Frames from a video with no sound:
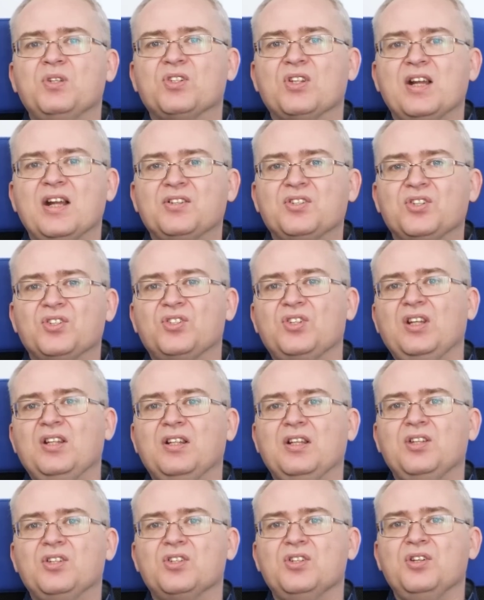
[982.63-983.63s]
is there to see
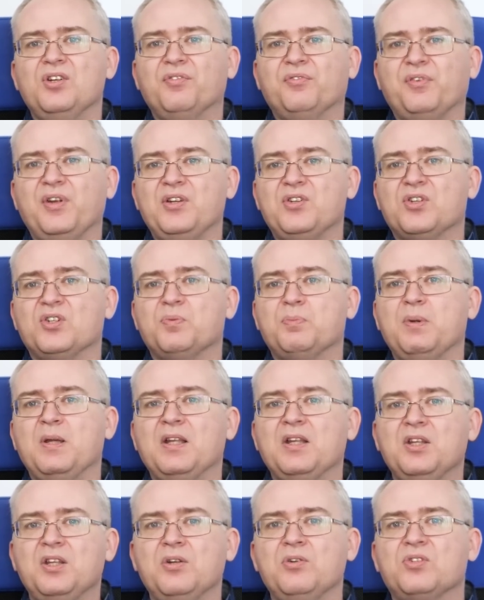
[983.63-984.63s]
these new features
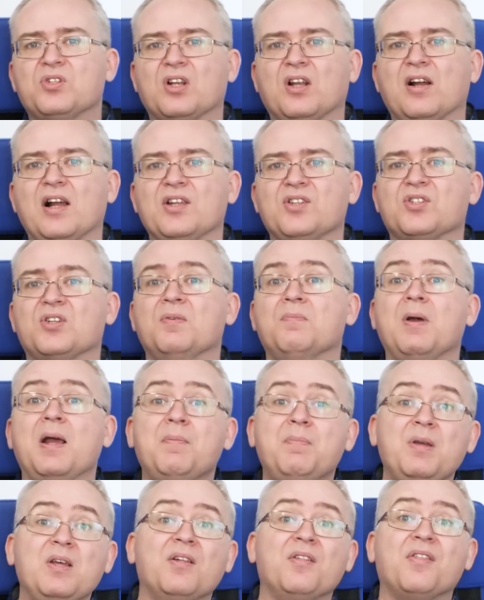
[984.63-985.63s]
being utilized, and
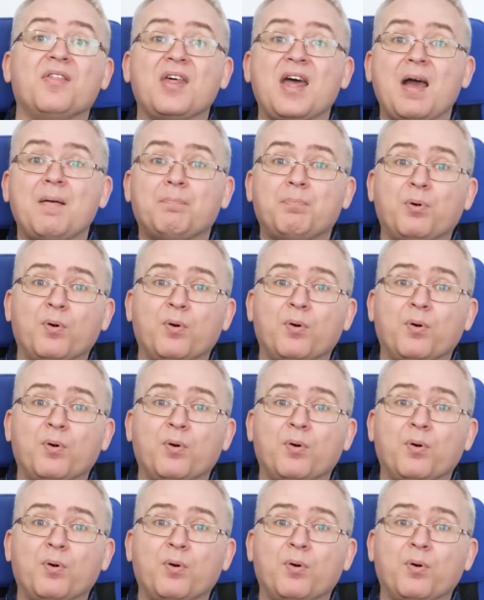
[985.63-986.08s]
maybe at that